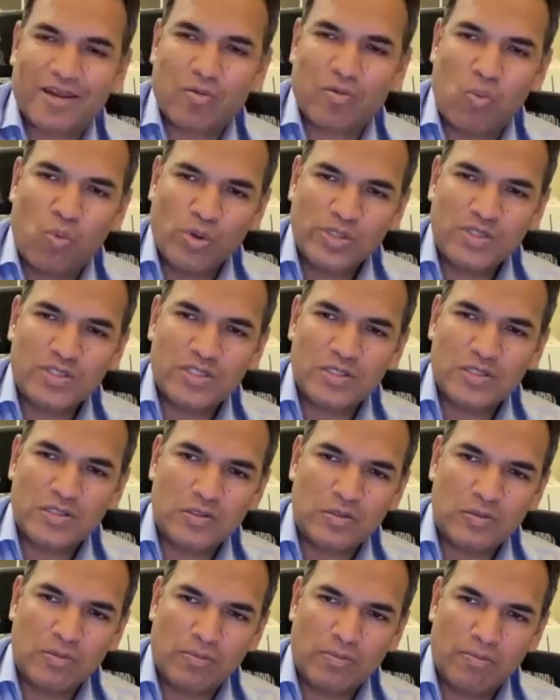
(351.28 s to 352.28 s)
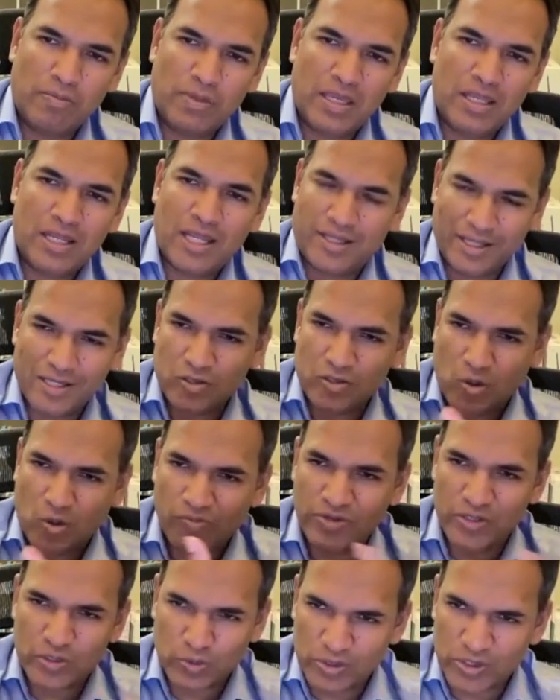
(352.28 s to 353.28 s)
What did you mean? I think it's
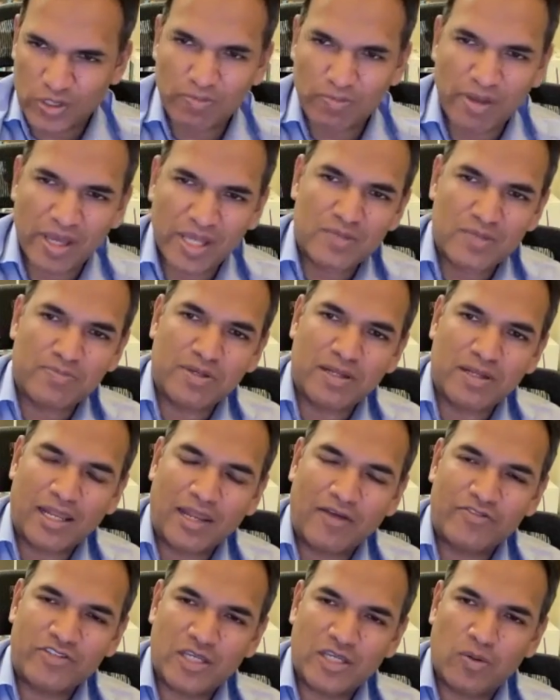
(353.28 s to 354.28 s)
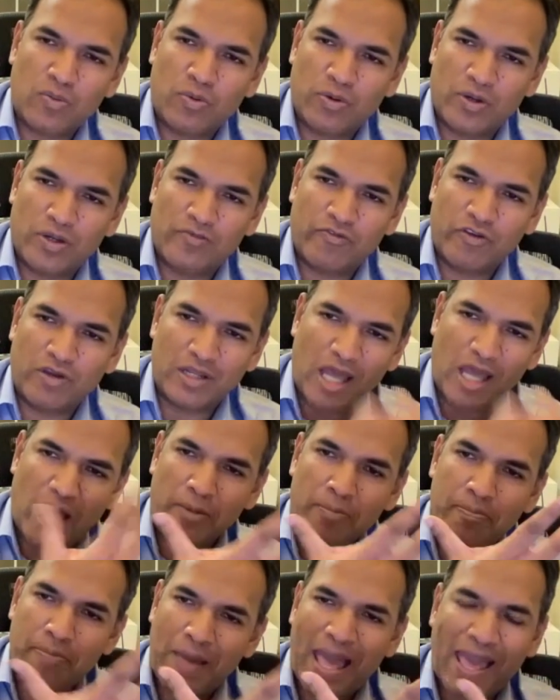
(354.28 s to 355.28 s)
obvious what you meant, but I'd love to hear if you can
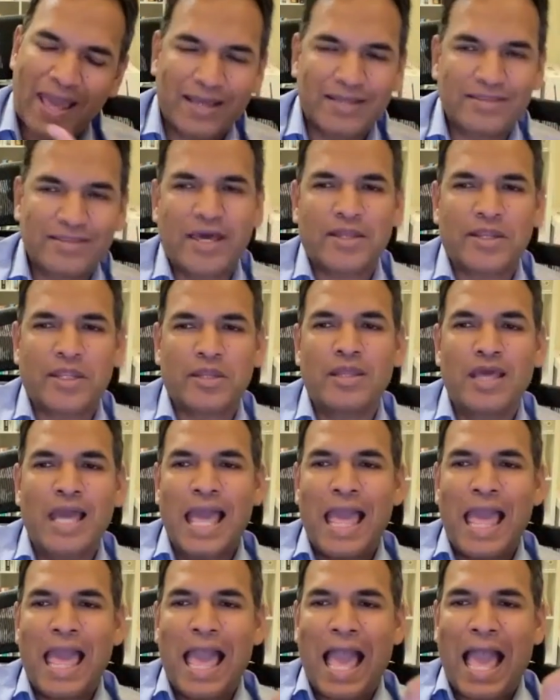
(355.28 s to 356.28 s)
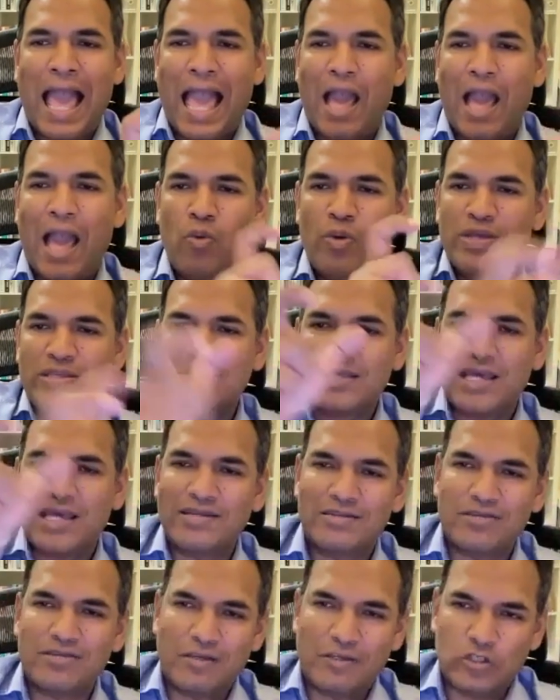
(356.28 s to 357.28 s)
unpack that. And how has
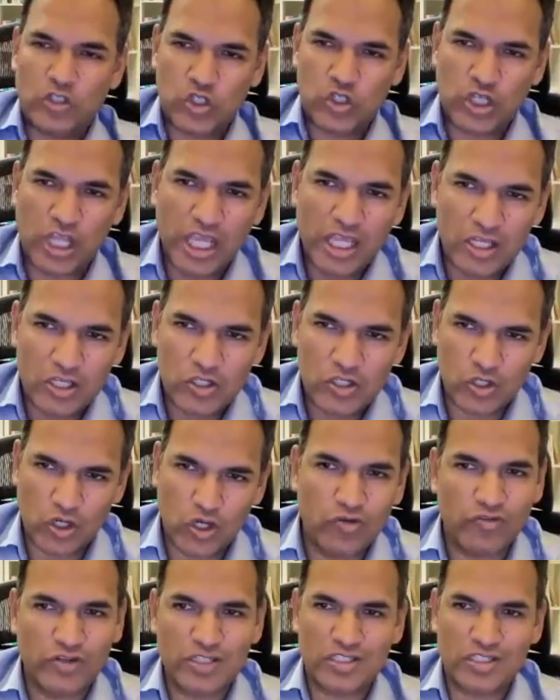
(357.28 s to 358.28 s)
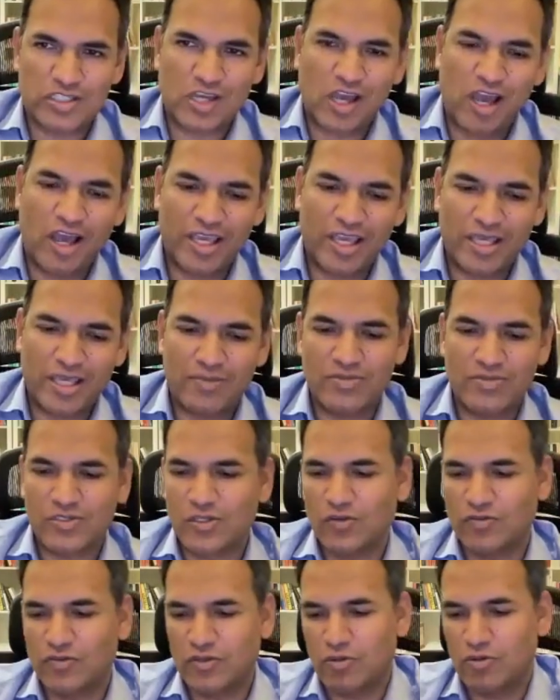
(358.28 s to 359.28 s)
that changed over time?
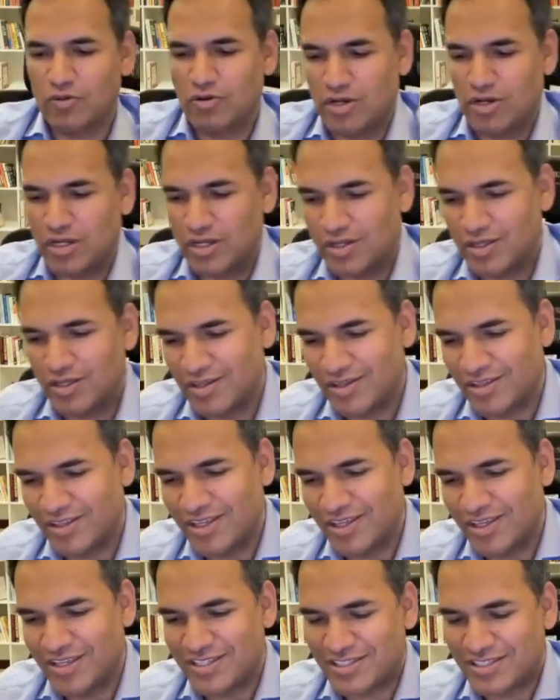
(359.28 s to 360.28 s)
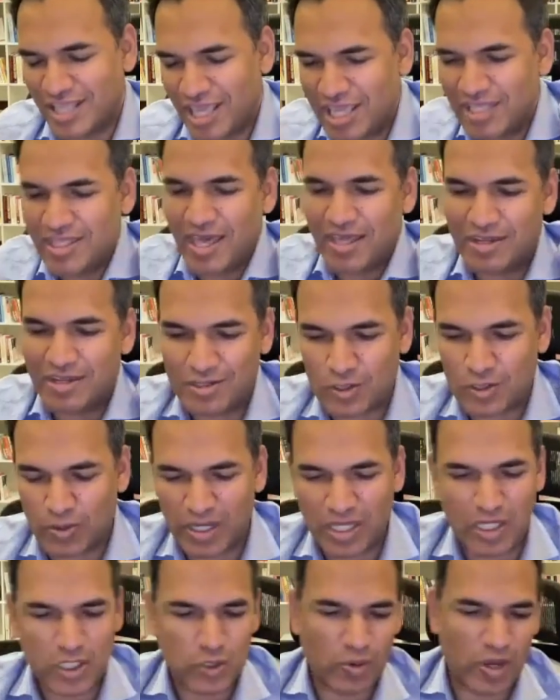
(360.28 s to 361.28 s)
So if you were saying that in
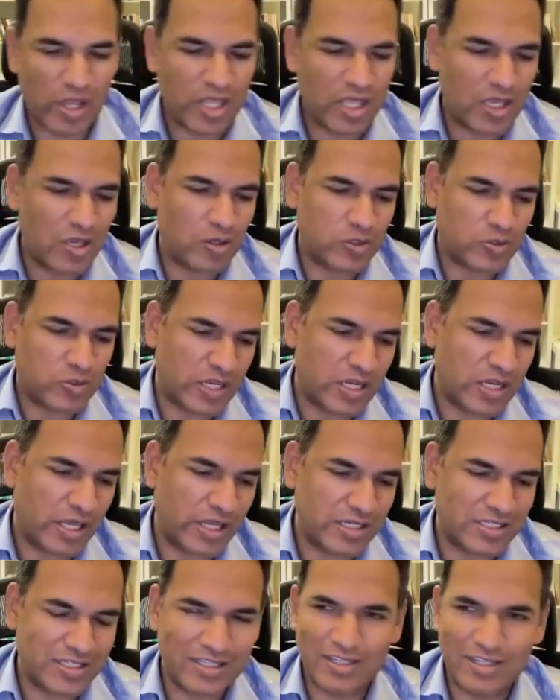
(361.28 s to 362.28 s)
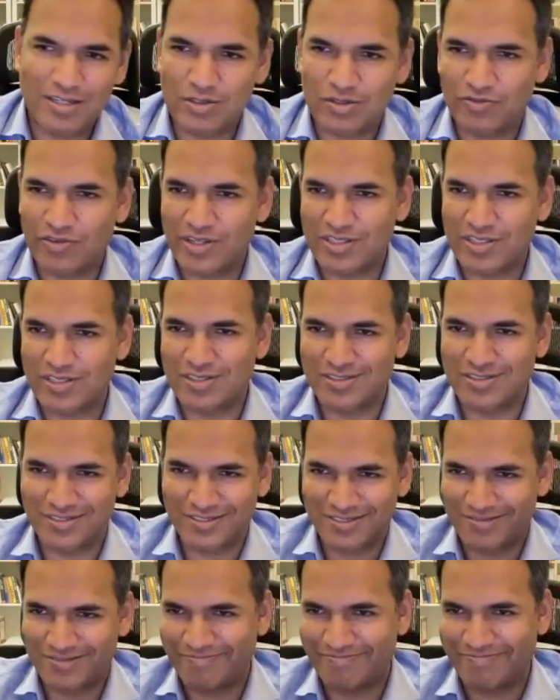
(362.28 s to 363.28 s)
2020 or 2019 to
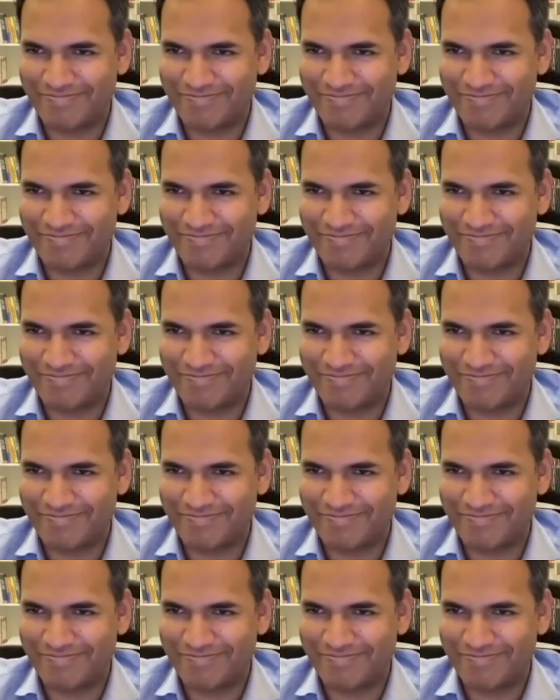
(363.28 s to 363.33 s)
versus